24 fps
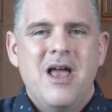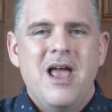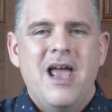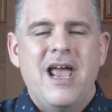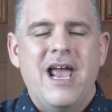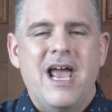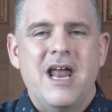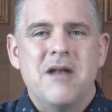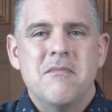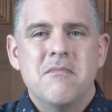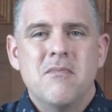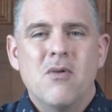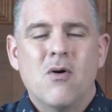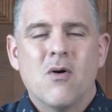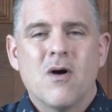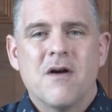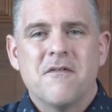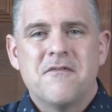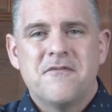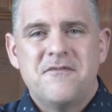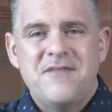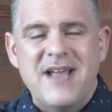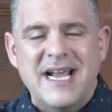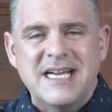and more
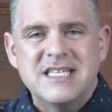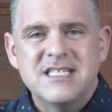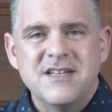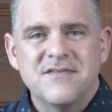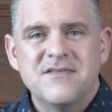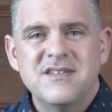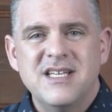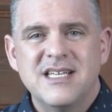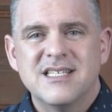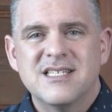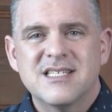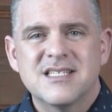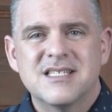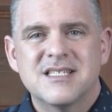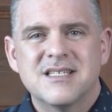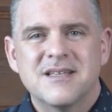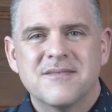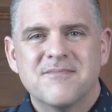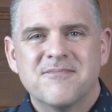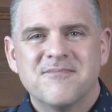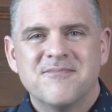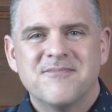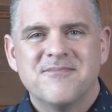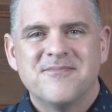effectiveness
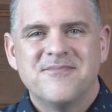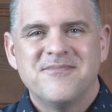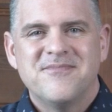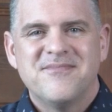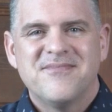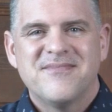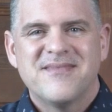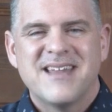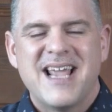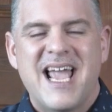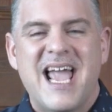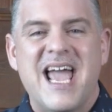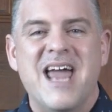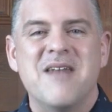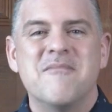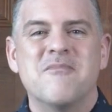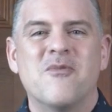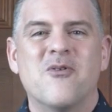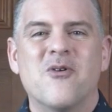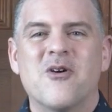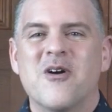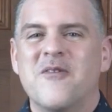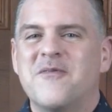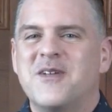and
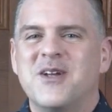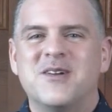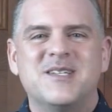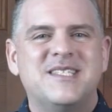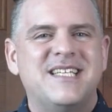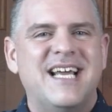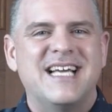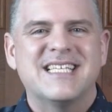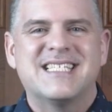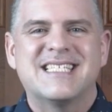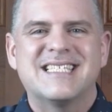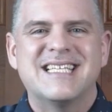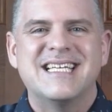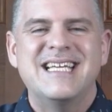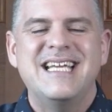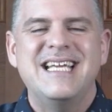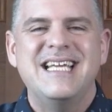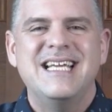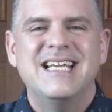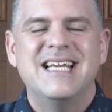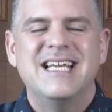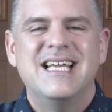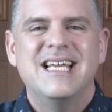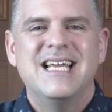more of your
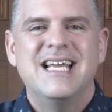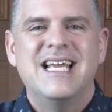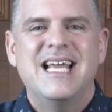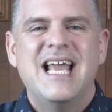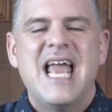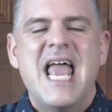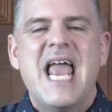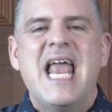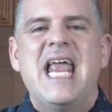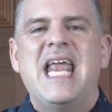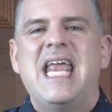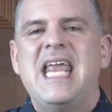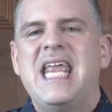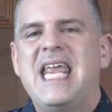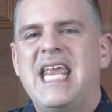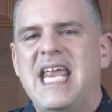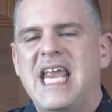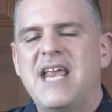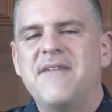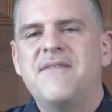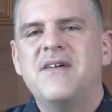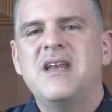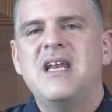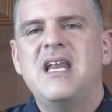destiny,
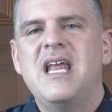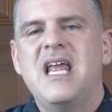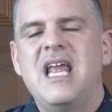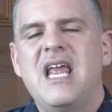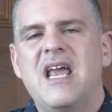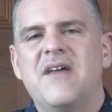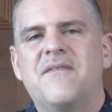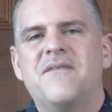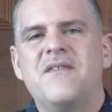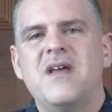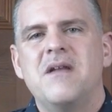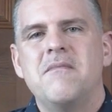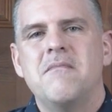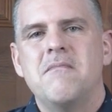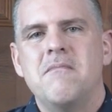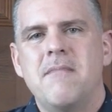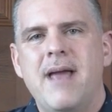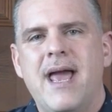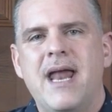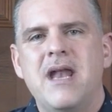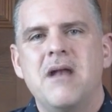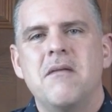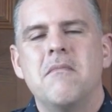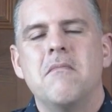even if it
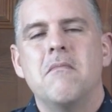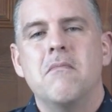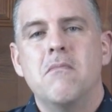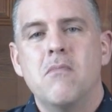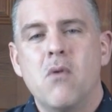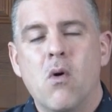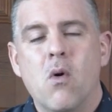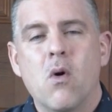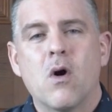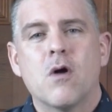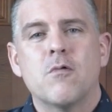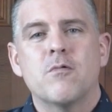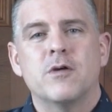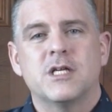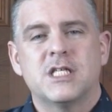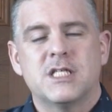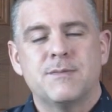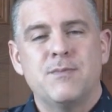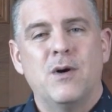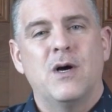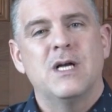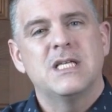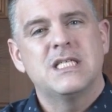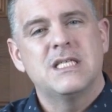meant more
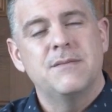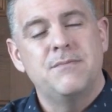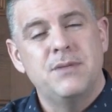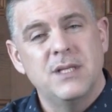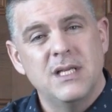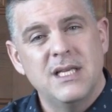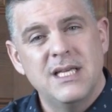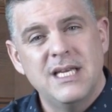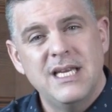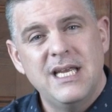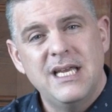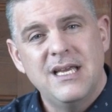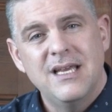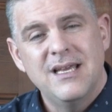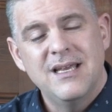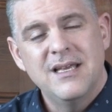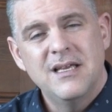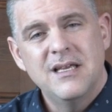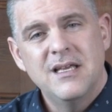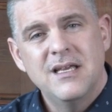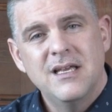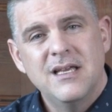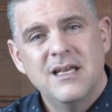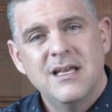responsibility?
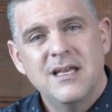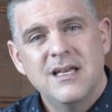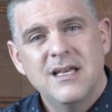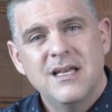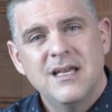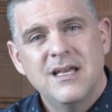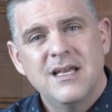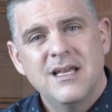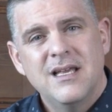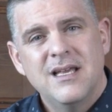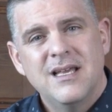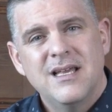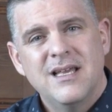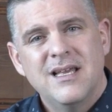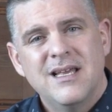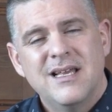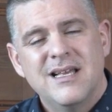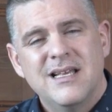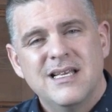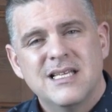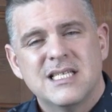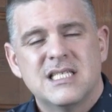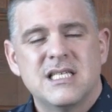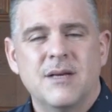
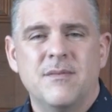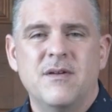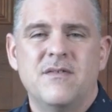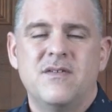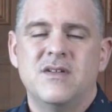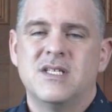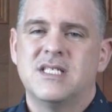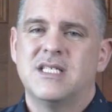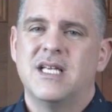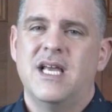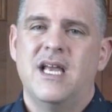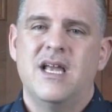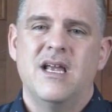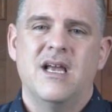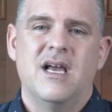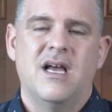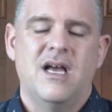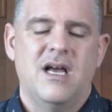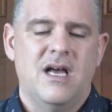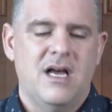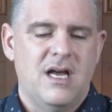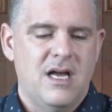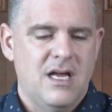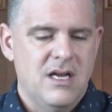Some of you say,
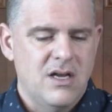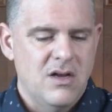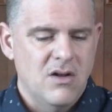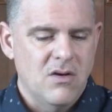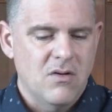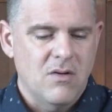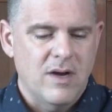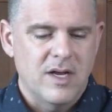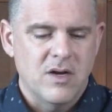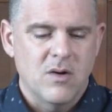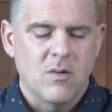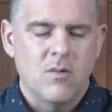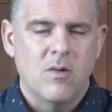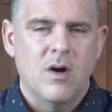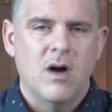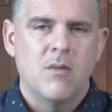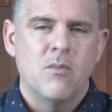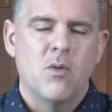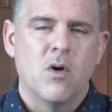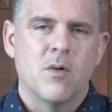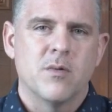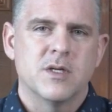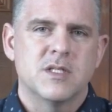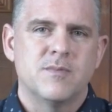no, I don't want
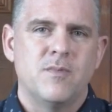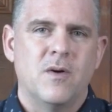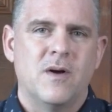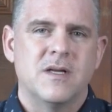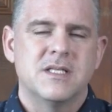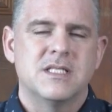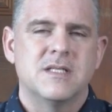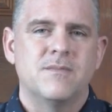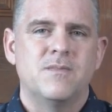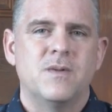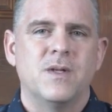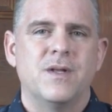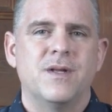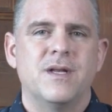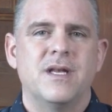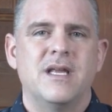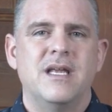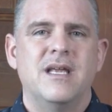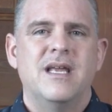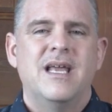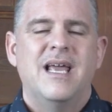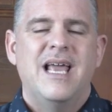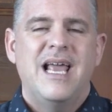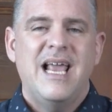more responsibility.